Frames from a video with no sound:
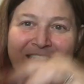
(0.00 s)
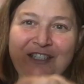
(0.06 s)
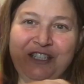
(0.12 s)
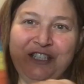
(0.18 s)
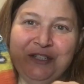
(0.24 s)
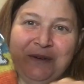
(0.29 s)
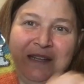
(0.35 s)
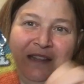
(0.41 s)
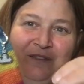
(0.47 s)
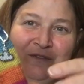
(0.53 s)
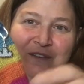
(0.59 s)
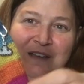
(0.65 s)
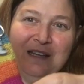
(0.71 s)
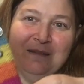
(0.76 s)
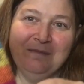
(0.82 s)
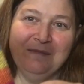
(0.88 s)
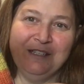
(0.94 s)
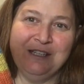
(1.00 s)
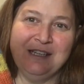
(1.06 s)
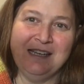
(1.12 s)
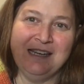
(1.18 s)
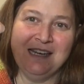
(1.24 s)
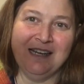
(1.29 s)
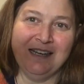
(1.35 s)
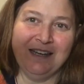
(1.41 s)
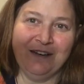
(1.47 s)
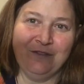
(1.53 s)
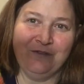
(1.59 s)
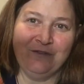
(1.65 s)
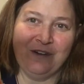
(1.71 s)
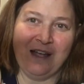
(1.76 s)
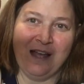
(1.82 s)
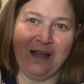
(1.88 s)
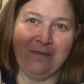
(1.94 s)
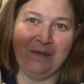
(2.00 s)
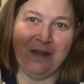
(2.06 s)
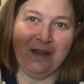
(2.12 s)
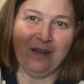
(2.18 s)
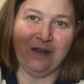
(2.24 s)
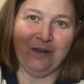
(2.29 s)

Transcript: during the film, to knit from